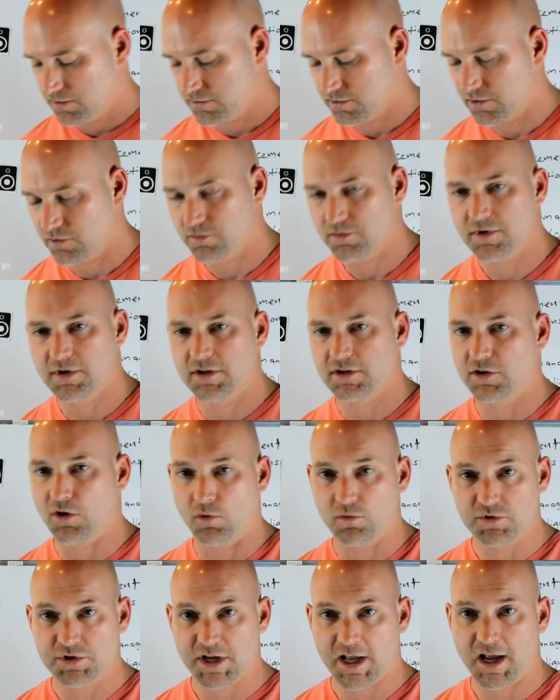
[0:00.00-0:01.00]
So
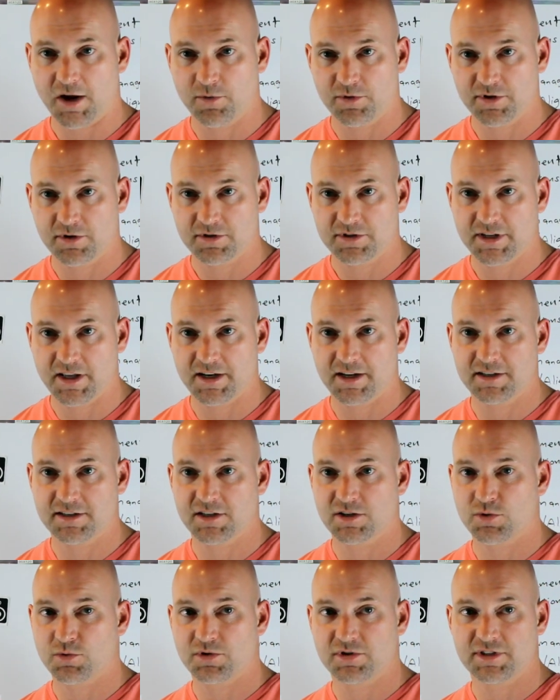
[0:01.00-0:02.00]
don't jack with your settings
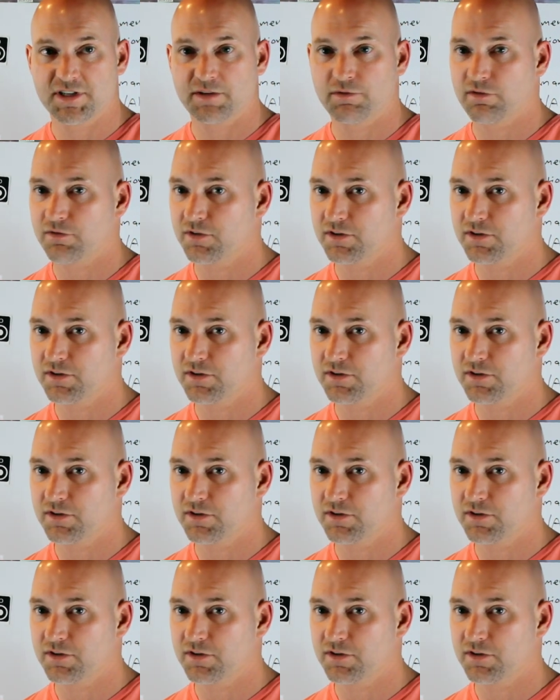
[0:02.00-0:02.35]
in your receiver